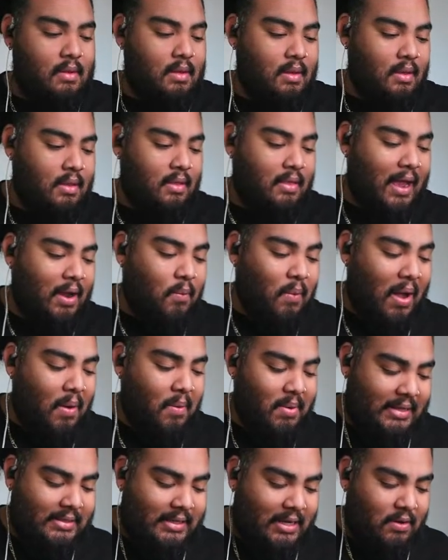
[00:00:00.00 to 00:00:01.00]
Like, why would
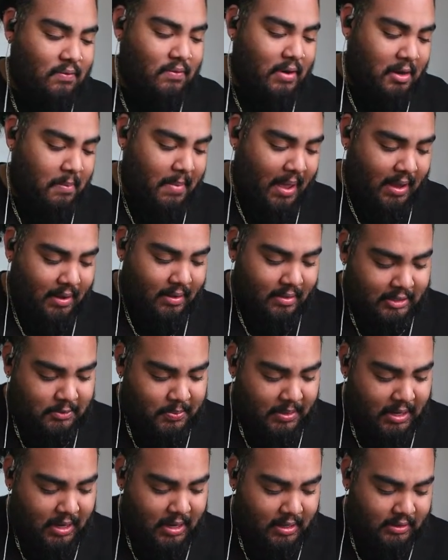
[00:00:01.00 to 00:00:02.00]
I take a running back? Let's
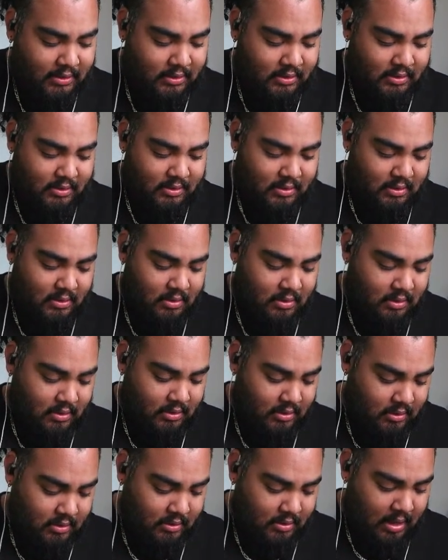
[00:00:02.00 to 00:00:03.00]
be honest.
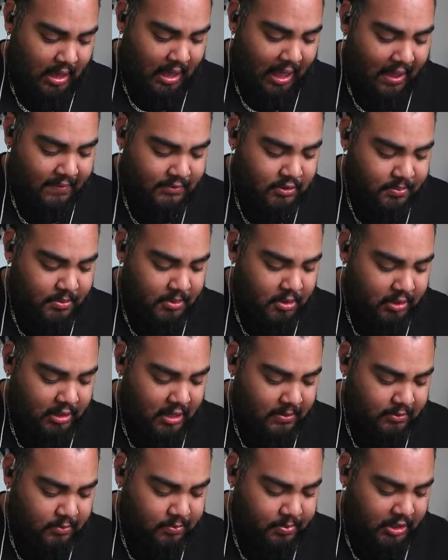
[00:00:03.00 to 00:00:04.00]
I have Jahmyr
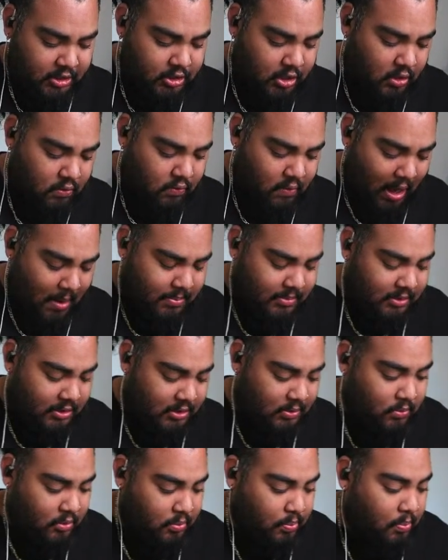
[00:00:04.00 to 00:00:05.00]
Gibbs, Bijan
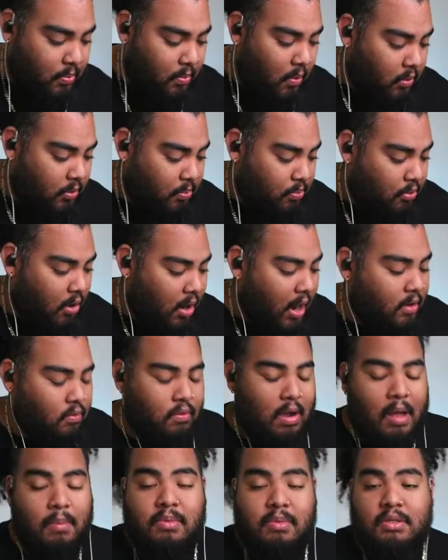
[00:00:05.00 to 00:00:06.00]
Robinson with Brian
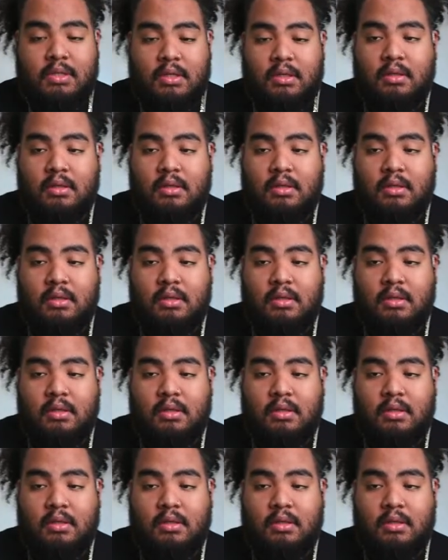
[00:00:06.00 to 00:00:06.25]
Robinson.